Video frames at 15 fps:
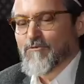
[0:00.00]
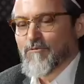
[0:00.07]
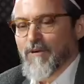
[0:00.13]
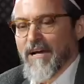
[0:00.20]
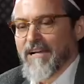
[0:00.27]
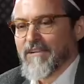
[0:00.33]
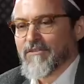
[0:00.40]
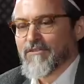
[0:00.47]
is
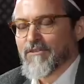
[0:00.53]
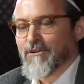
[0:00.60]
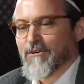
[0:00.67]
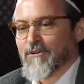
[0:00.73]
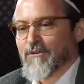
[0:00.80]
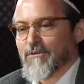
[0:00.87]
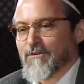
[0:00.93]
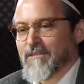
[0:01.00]
right.
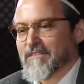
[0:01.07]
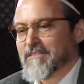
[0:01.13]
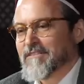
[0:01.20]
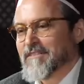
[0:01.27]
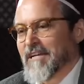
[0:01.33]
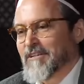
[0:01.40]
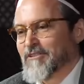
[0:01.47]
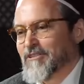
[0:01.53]
So this
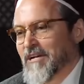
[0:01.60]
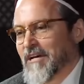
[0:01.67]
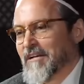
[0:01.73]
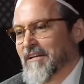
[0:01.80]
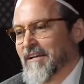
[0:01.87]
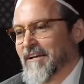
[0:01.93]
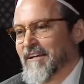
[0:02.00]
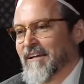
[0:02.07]
is like
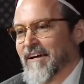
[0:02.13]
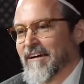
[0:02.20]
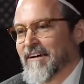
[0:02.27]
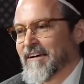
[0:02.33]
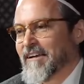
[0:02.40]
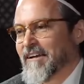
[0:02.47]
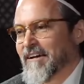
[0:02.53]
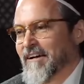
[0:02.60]
Sharia and
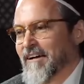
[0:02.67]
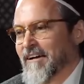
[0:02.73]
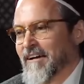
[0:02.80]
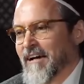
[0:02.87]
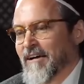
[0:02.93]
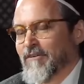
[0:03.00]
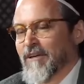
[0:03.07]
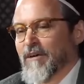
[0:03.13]

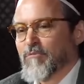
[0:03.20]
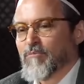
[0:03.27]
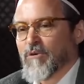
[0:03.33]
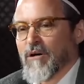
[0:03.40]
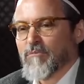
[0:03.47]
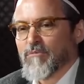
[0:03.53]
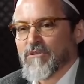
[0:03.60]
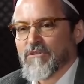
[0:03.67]
Haqiqa. I don't have a
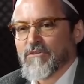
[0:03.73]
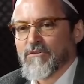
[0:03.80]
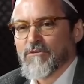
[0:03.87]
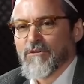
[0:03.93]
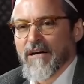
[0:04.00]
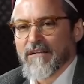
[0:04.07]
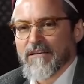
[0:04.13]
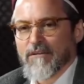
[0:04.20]
problem with
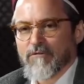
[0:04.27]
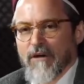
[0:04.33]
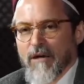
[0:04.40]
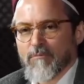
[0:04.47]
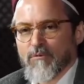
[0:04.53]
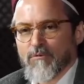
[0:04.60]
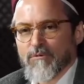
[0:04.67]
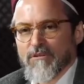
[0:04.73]
two. I can
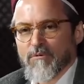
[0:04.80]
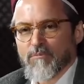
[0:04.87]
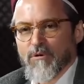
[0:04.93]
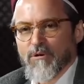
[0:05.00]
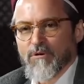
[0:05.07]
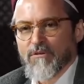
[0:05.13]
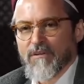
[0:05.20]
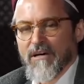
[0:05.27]
grapple with the
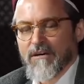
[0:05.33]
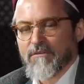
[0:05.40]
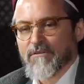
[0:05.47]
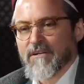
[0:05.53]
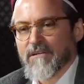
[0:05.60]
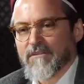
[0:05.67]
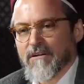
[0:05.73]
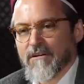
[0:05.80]
both. I
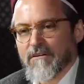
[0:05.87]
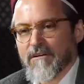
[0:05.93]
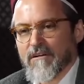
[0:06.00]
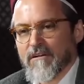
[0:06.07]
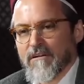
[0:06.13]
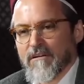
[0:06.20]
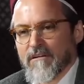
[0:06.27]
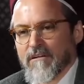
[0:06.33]
don't think they're
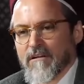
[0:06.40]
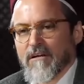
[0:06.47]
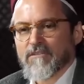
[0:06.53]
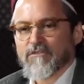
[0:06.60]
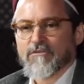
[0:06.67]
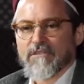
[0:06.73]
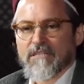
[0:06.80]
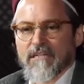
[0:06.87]

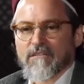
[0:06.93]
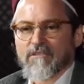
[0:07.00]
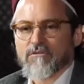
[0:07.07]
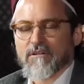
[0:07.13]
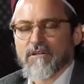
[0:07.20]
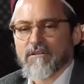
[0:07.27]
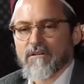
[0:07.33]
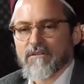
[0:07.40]

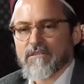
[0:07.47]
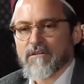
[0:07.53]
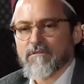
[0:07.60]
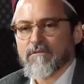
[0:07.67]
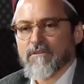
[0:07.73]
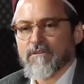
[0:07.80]
contradictory. They're